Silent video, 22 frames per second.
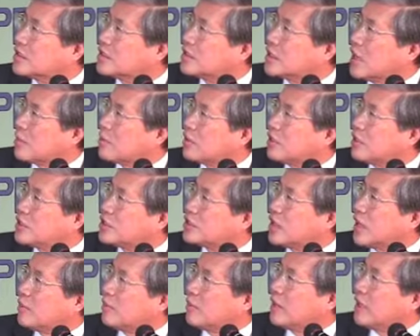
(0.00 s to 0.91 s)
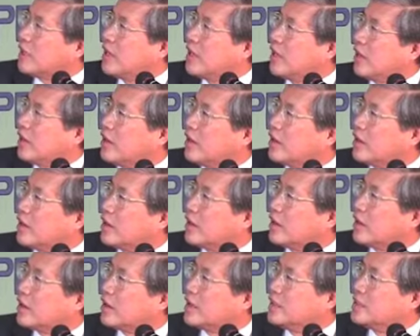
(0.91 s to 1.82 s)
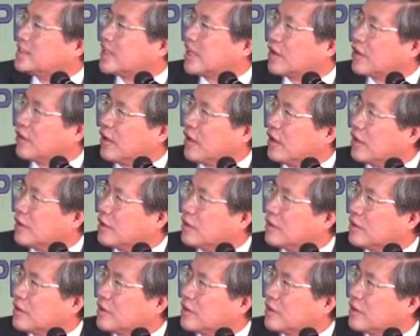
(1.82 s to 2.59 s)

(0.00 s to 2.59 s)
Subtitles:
Japanese should have been here instead of here.